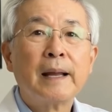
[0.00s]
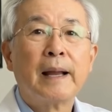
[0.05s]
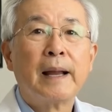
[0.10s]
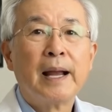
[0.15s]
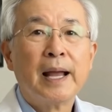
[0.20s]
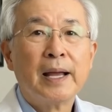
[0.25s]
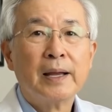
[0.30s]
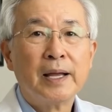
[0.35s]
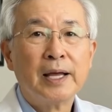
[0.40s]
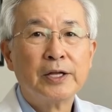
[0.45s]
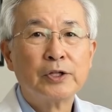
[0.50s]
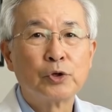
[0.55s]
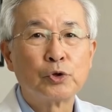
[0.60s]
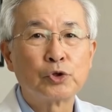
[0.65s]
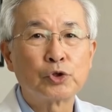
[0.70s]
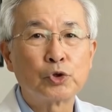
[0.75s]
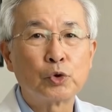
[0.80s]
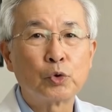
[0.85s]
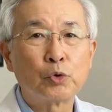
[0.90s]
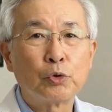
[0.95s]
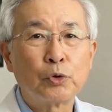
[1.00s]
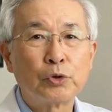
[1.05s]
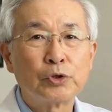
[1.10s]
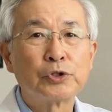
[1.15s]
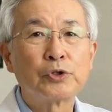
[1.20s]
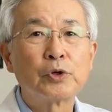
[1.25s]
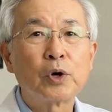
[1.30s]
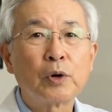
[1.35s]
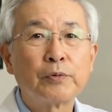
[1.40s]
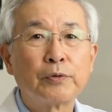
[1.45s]
and let your shoulders
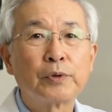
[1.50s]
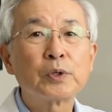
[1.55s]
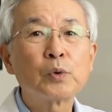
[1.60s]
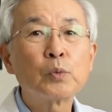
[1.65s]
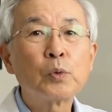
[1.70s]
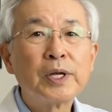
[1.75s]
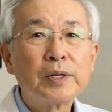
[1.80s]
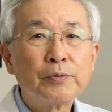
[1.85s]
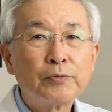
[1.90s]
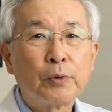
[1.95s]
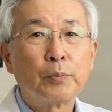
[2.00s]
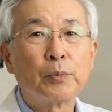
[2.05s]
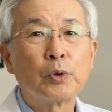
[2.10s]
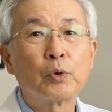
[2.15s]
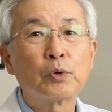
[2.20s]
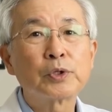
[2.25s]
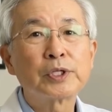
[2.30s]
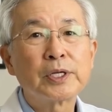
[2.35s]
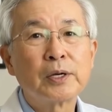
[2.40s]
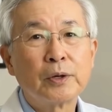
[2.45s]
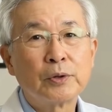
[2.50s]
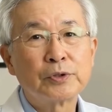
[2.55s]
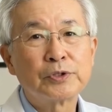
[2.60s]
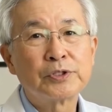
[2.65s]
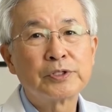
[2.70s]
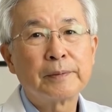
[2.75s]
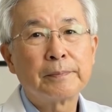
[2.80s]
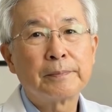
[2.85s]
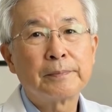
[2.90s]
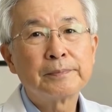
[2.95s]
soften away from your
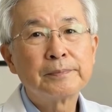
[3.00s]
ears.